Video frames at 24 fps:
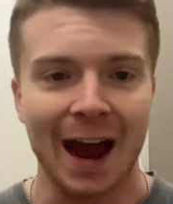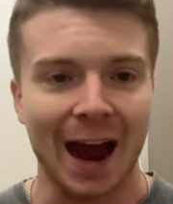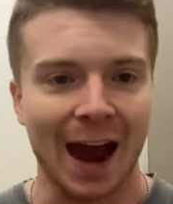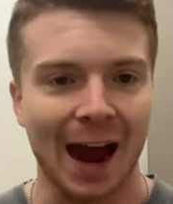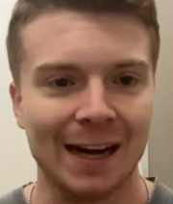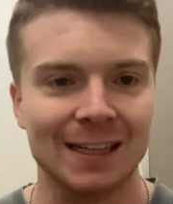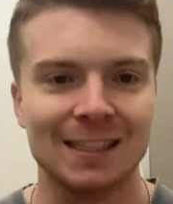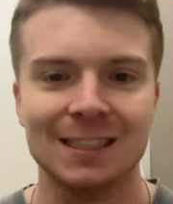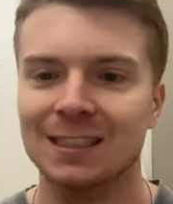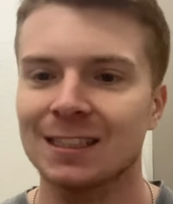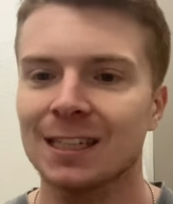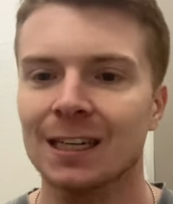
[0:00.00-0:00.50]

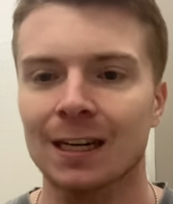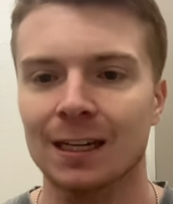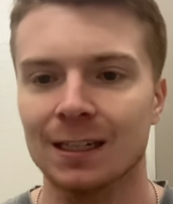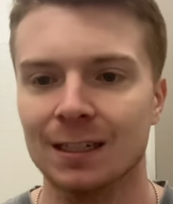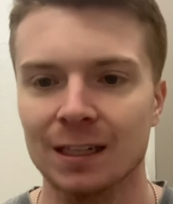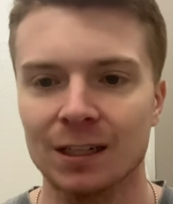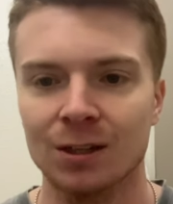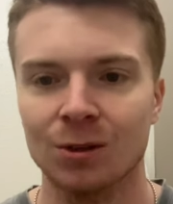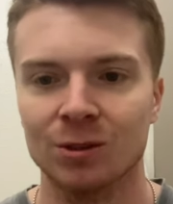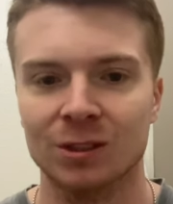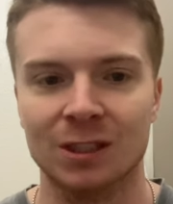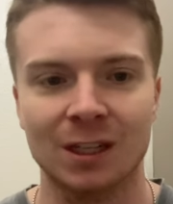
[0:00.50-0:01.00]
I just think a
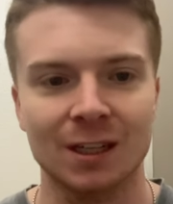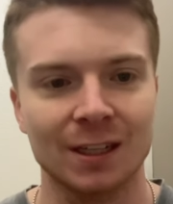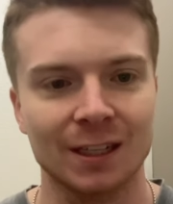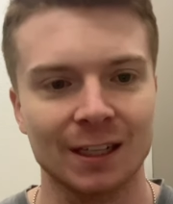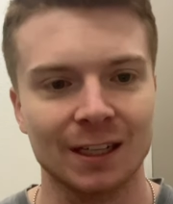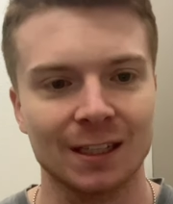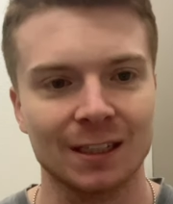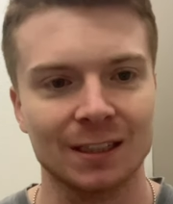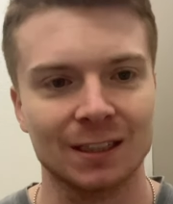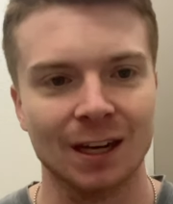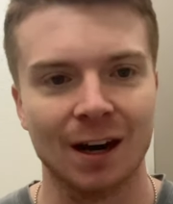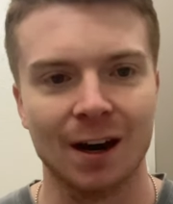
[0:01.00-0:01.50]
deal is going to
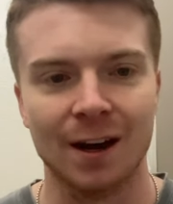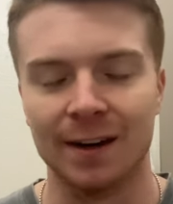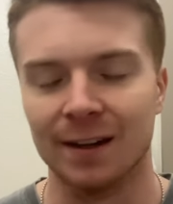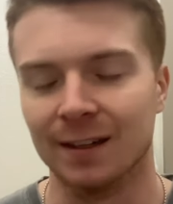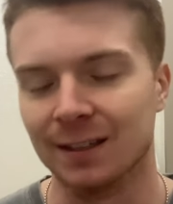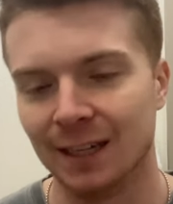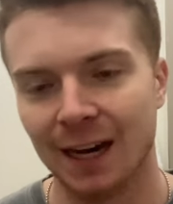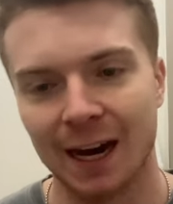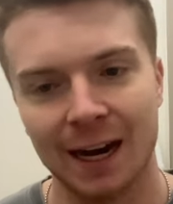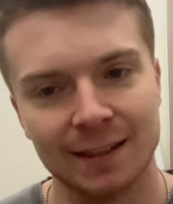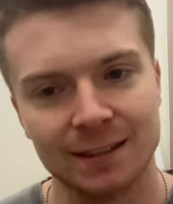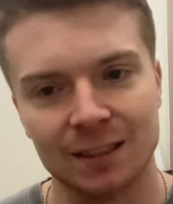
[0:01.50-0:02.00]
get done.
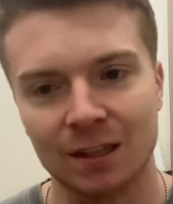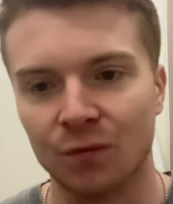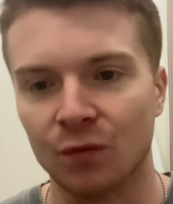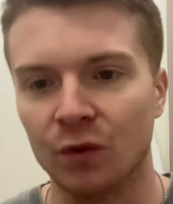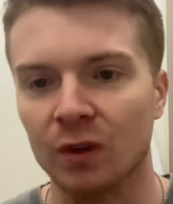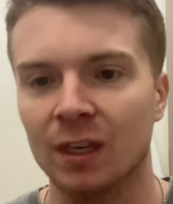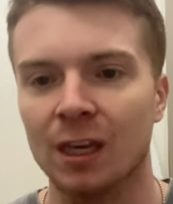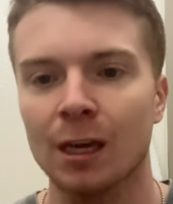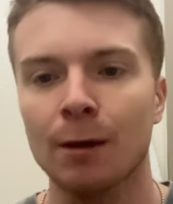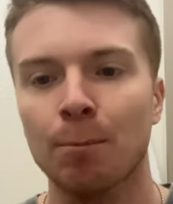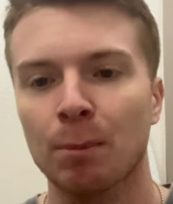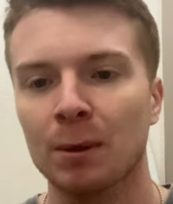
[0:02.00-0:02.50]
And guys, if we
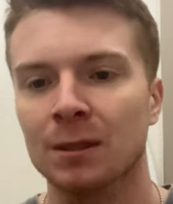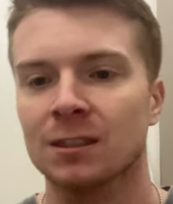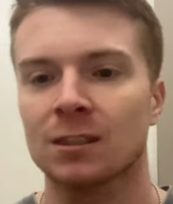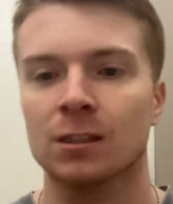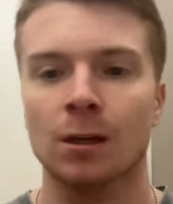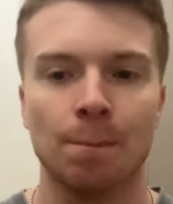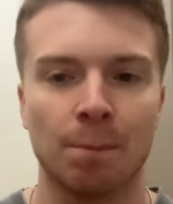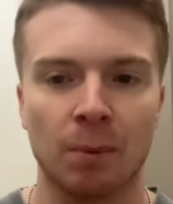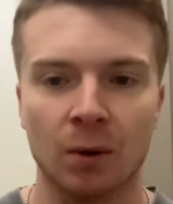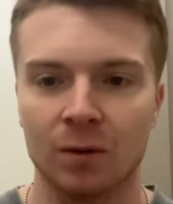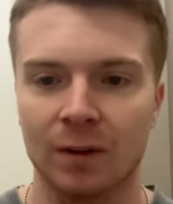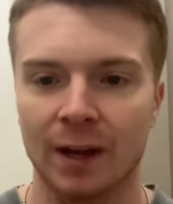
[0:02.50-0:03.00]
keep it
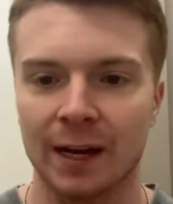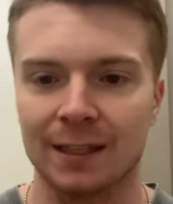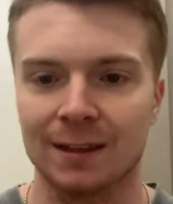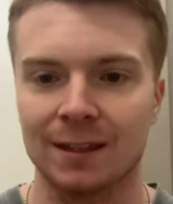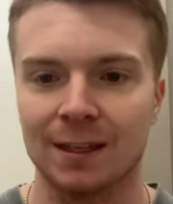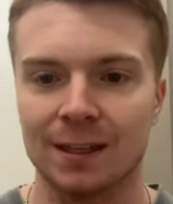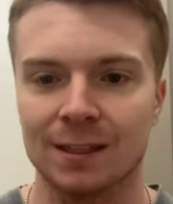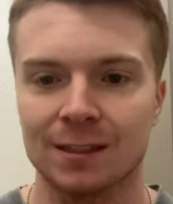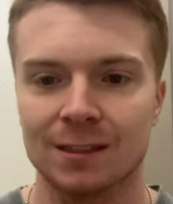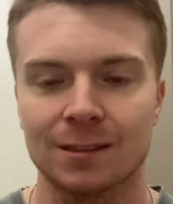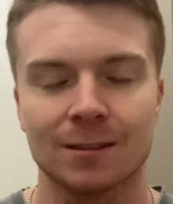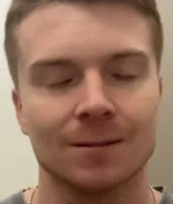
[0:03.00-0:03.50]
simple like
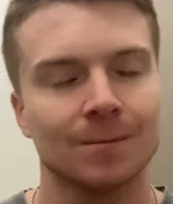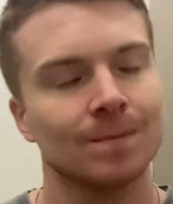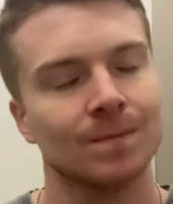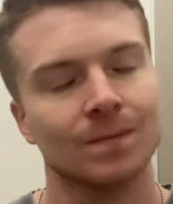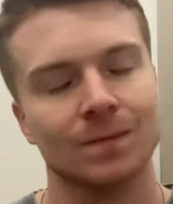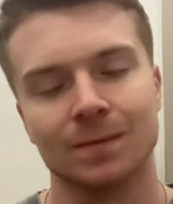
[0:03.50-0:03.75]
this,